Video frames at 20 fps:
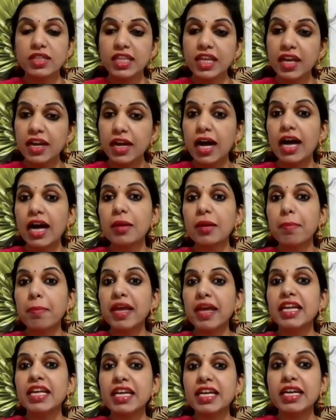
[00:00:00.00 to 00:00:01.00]
there are
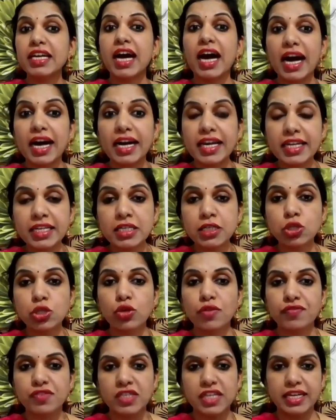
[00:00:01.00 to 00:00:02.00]
many kinds
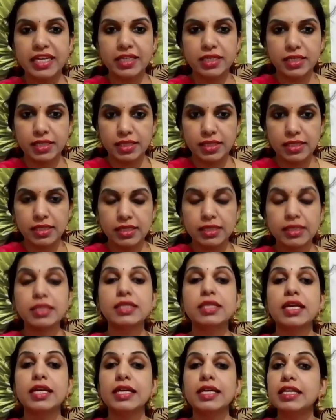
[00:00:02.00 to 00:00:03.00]
of
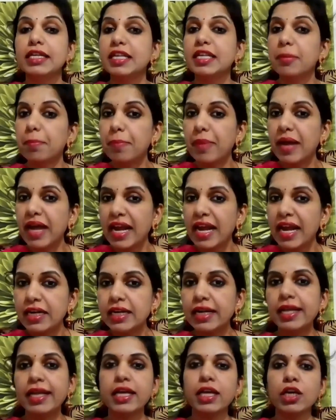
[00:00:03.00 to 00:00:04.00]
sentences
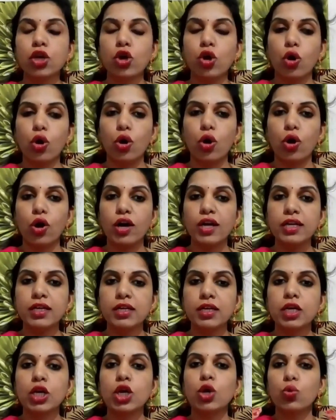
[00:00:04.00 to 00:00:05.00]
depending on
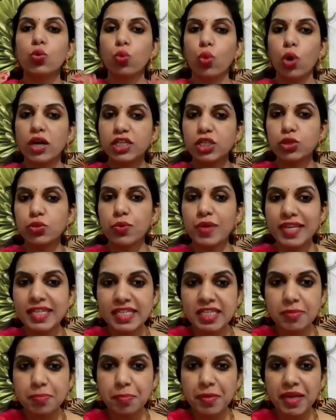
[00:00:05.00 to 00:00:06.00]
what
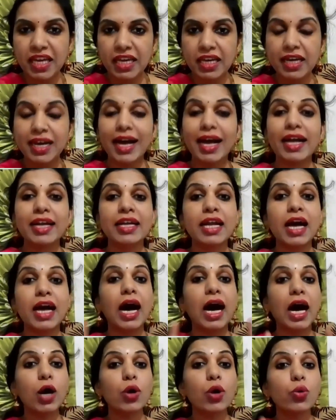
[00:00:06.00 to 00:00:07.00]
we speak and
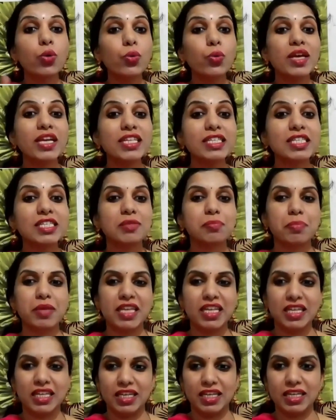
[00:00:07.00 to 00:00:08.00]
how we
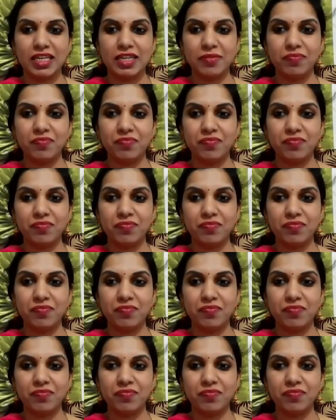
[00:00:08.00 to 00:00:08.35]
speak.